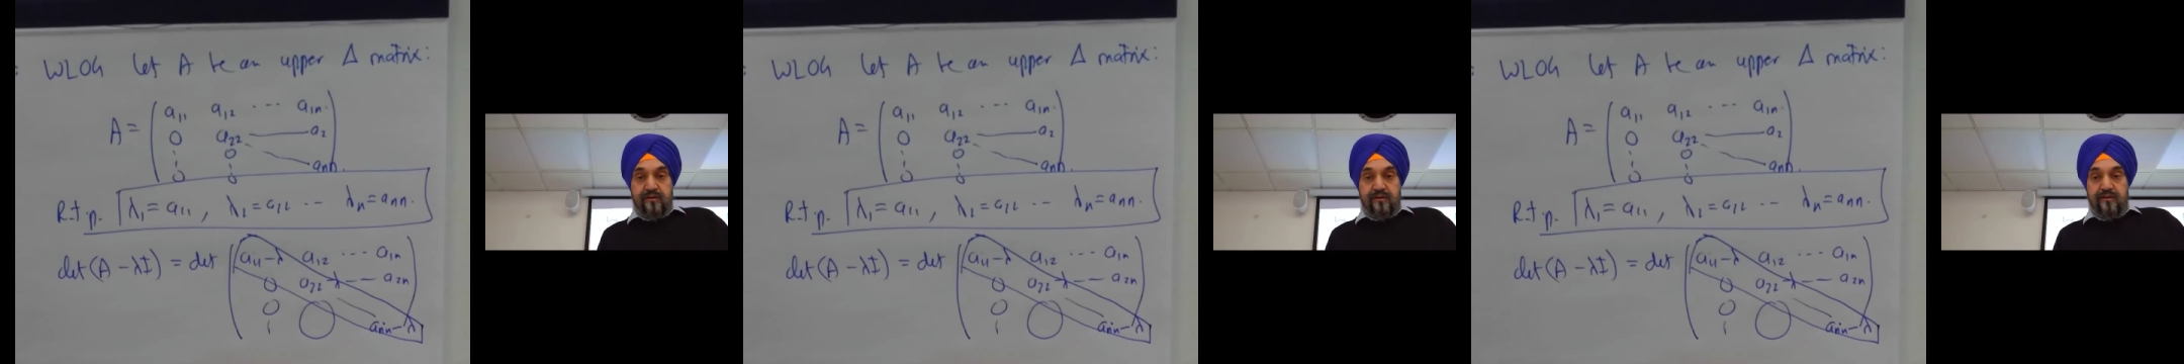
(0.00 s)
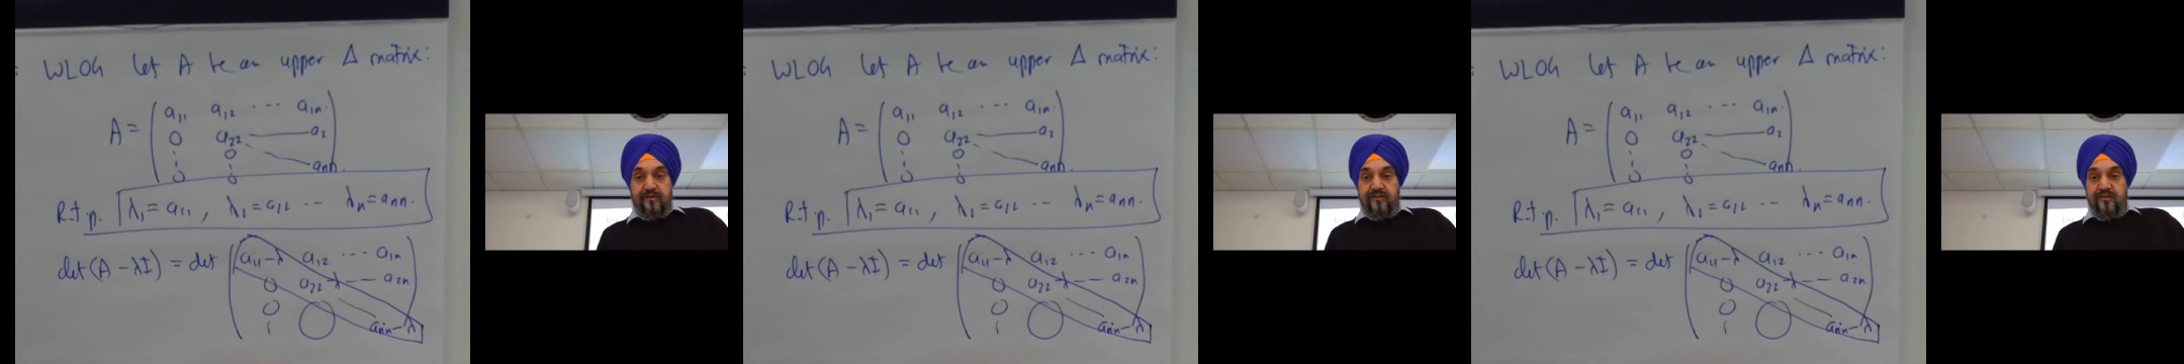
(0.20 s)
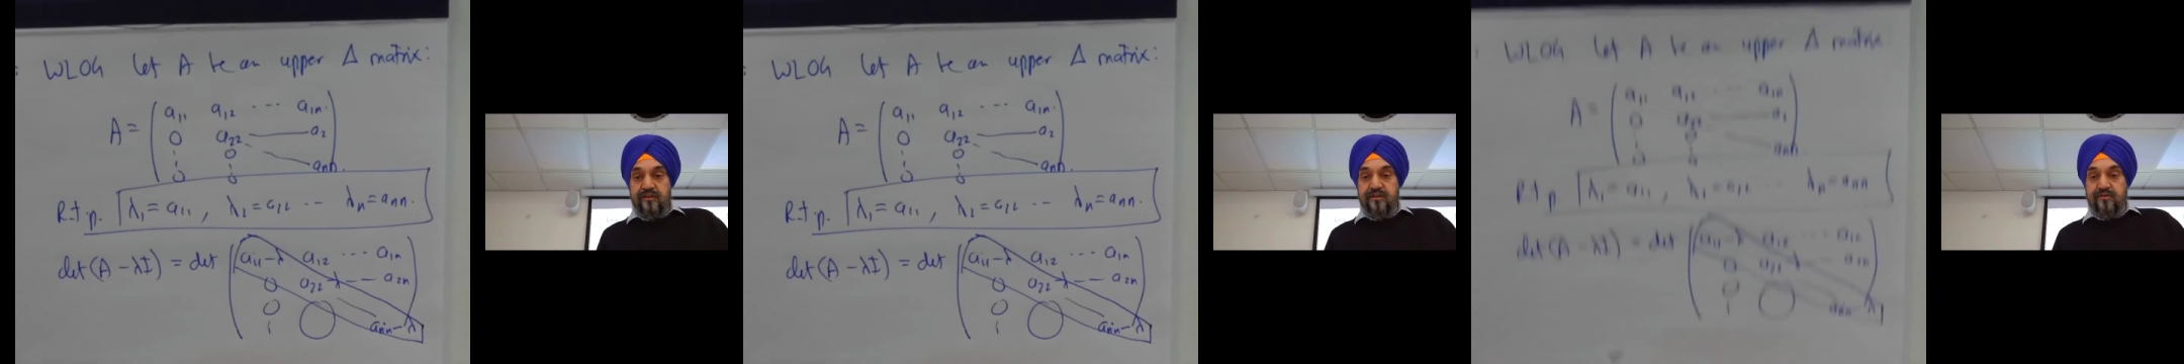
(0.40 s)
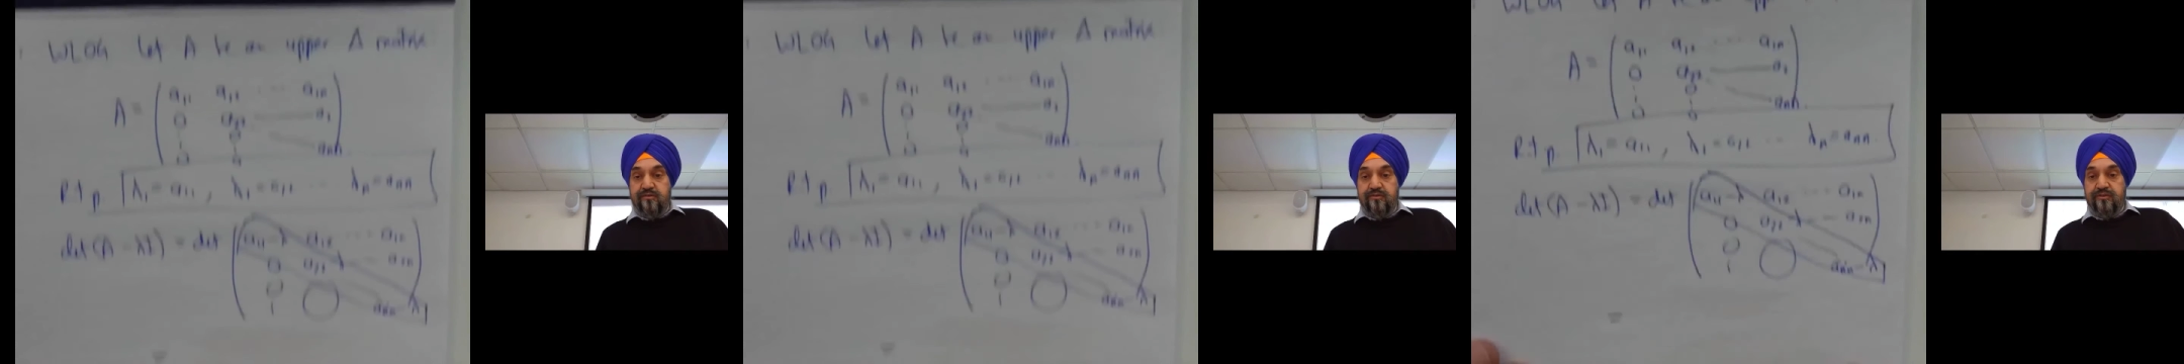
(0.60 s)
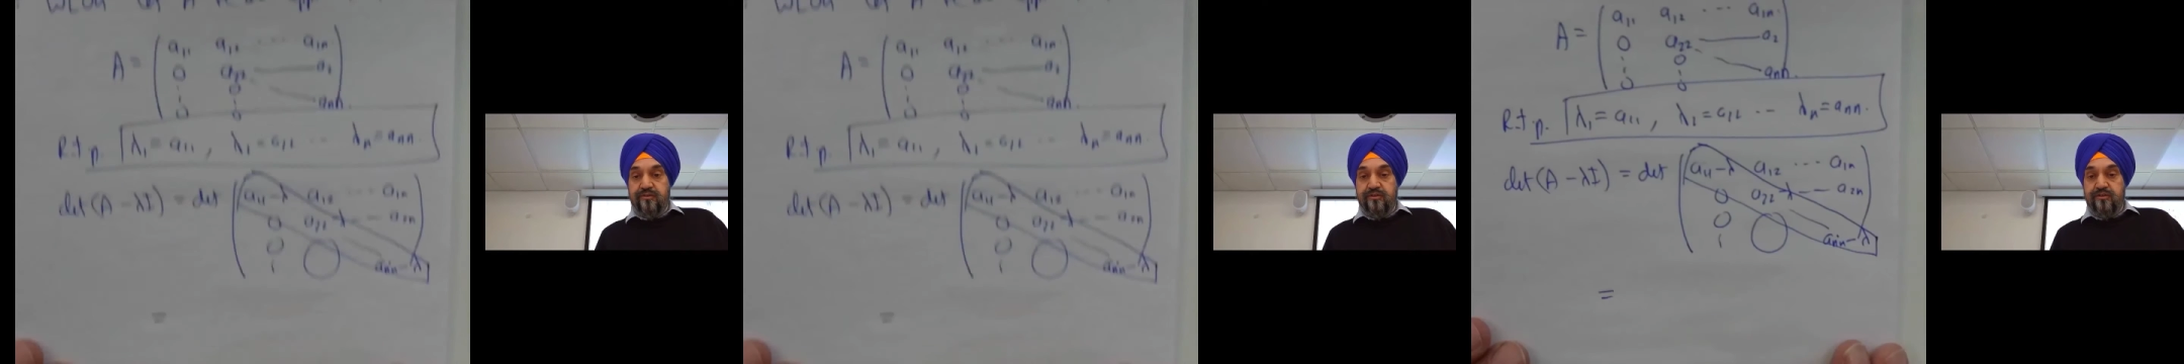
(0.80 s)
is
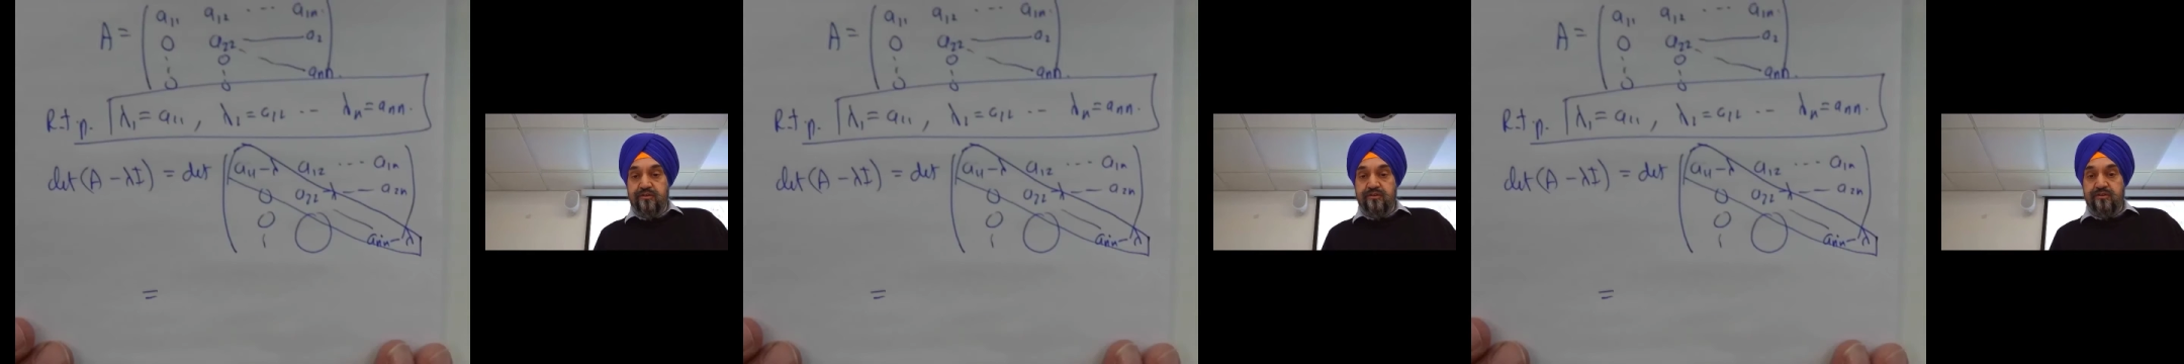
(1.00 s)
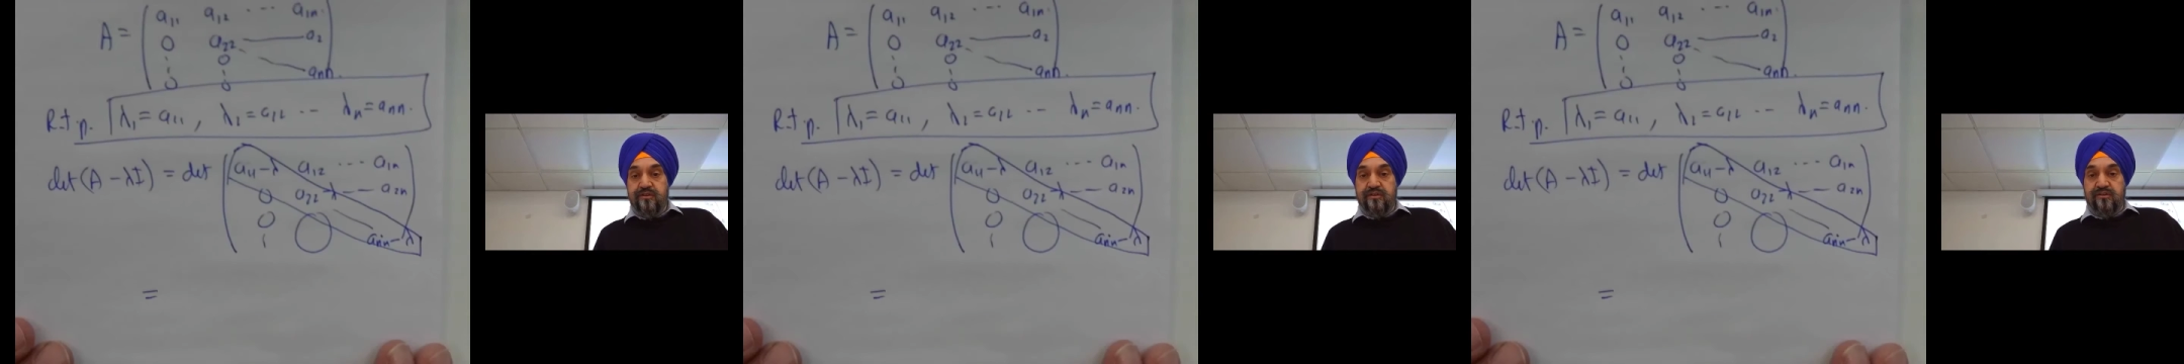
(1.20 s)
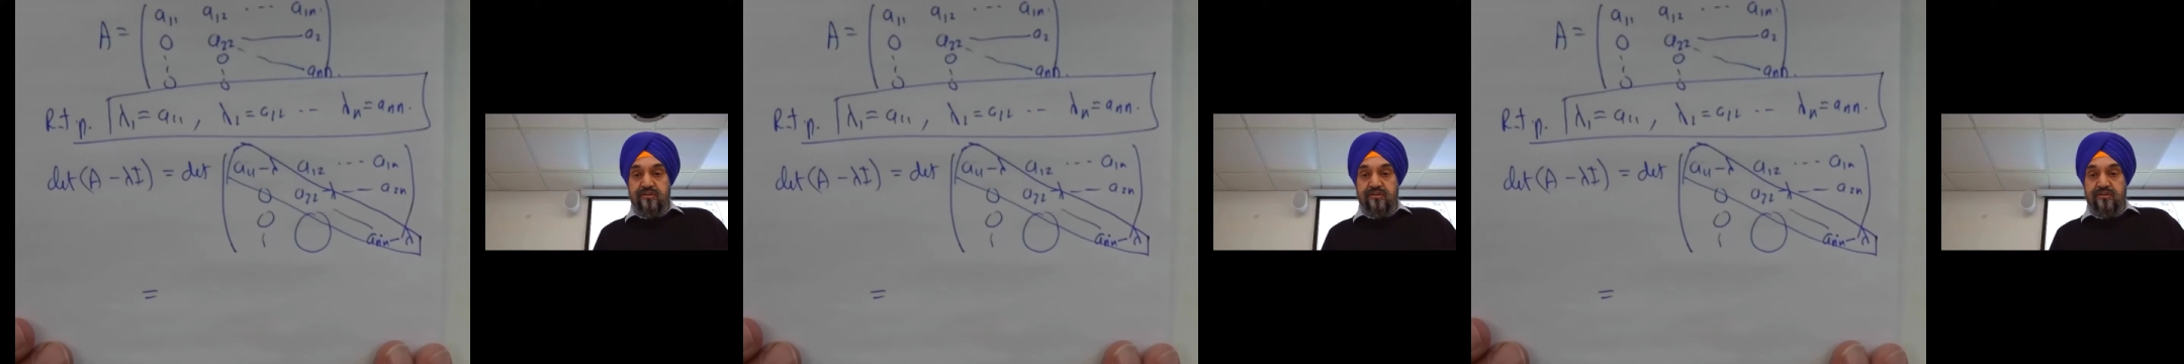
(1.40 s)
equal to